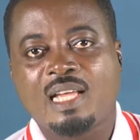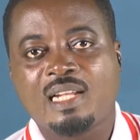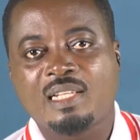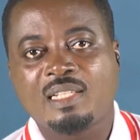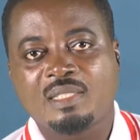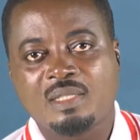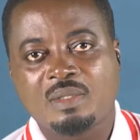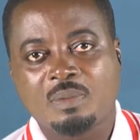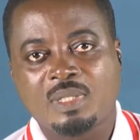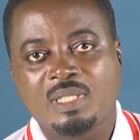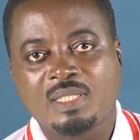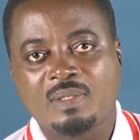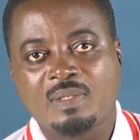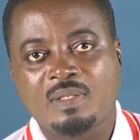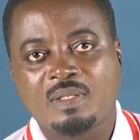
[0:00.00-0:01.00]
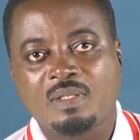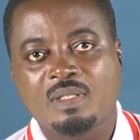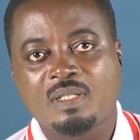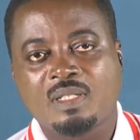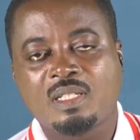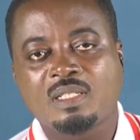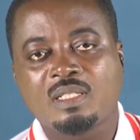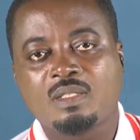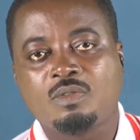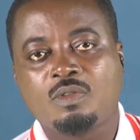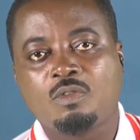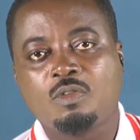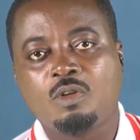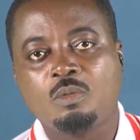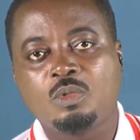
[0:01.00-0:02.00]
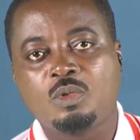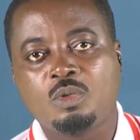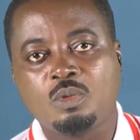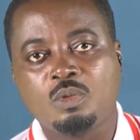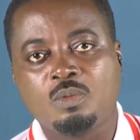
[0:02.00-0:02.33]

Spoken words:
lesson with. This is for Form 2.